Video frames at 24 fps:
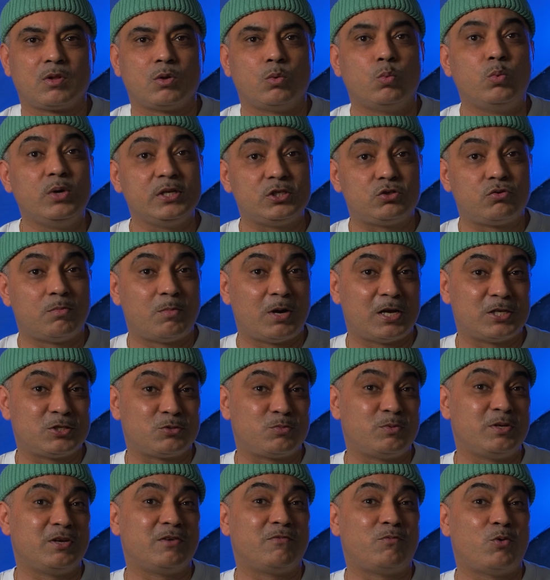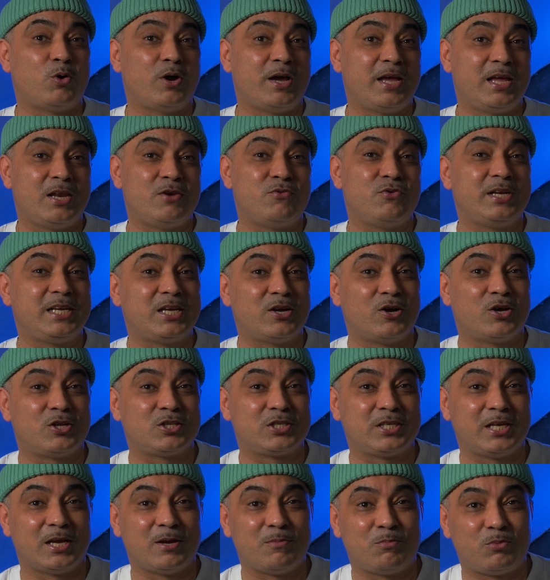Which reminds me of what Henri
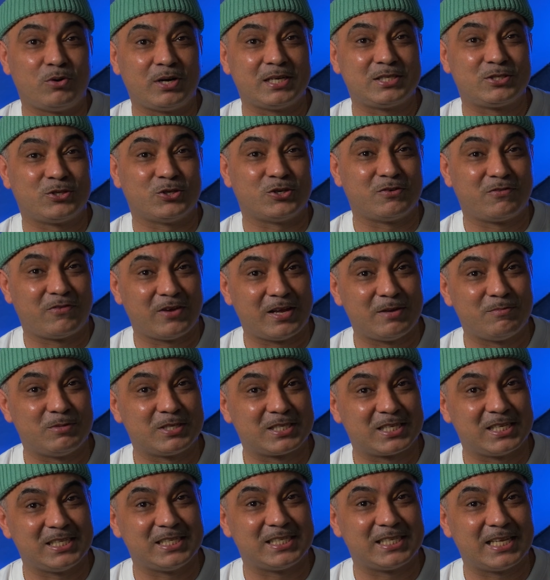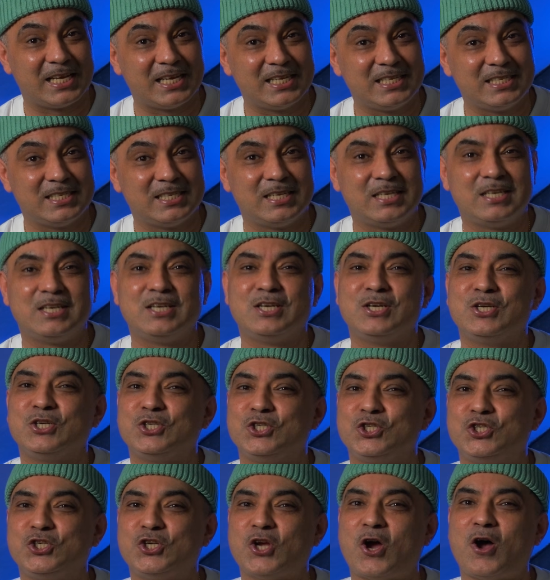Cartier-Bresson famously said,
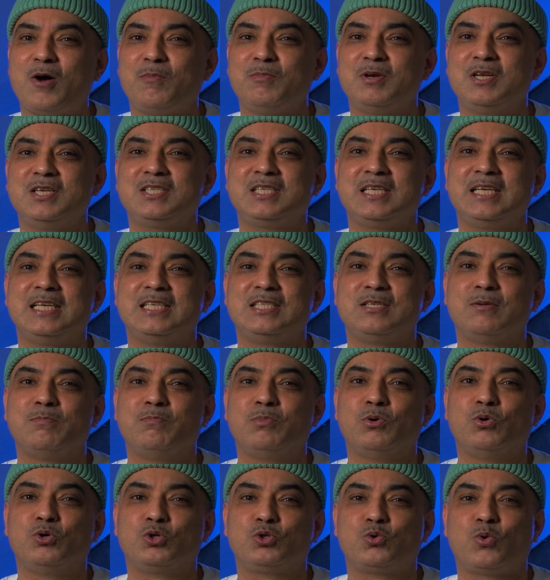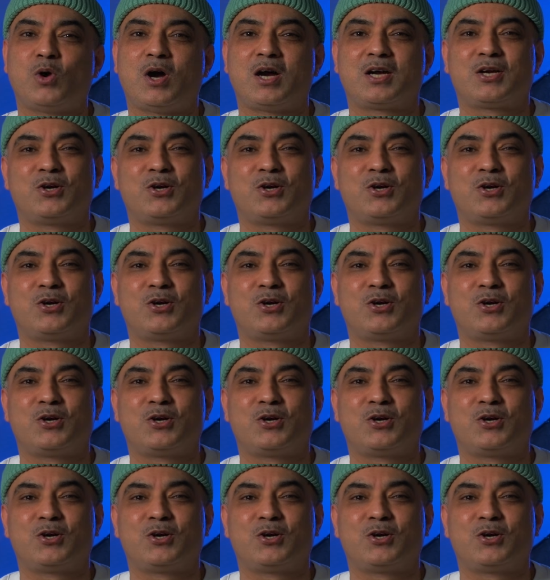"Sharpness is a bourgeois